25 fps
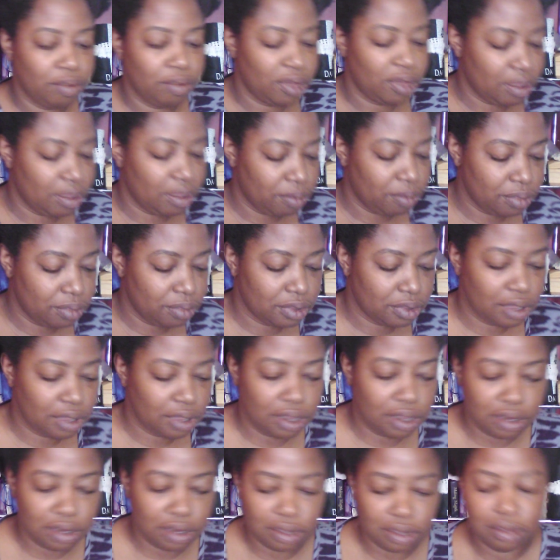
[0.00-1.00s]
I'm
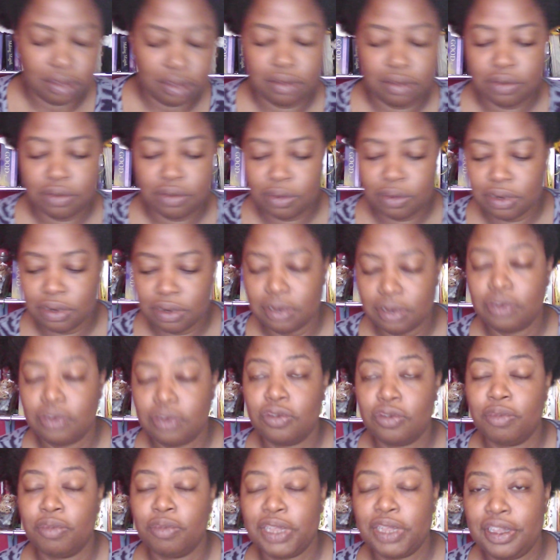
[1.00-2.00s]
kind of sort of
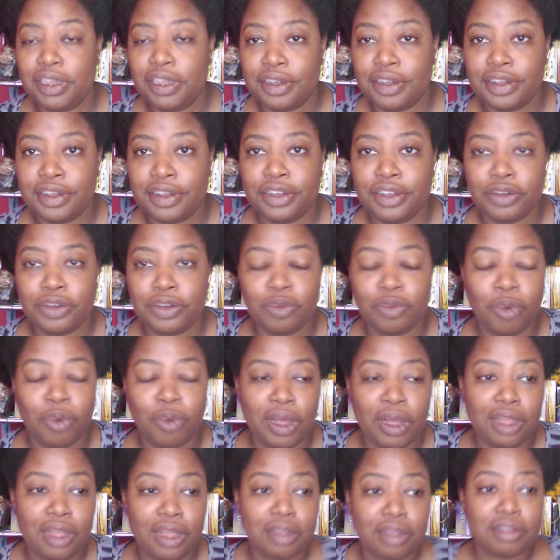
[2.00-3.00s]
doing my hair here
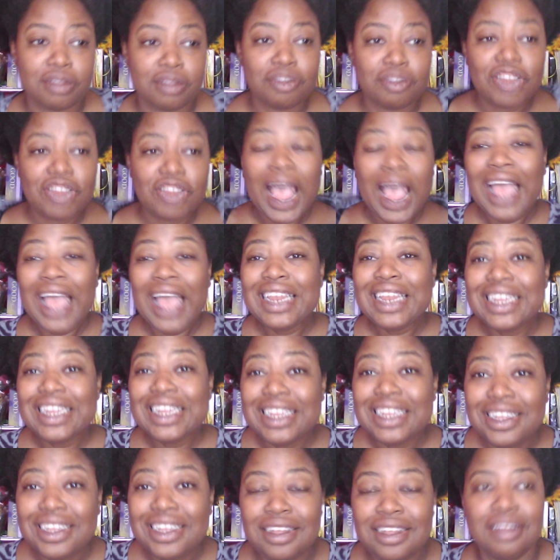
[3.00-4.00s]
while
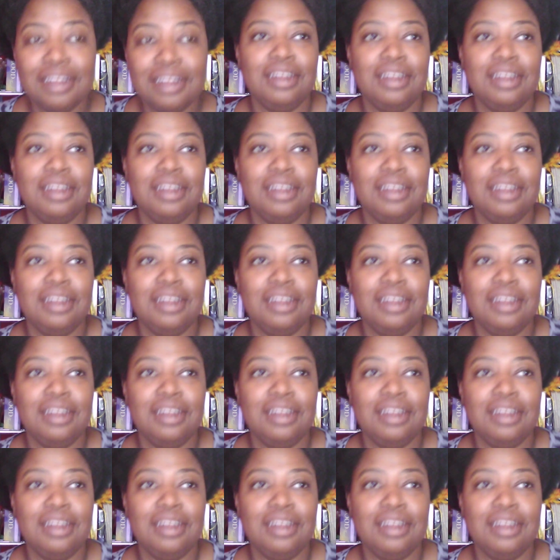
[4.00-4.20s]
chatting.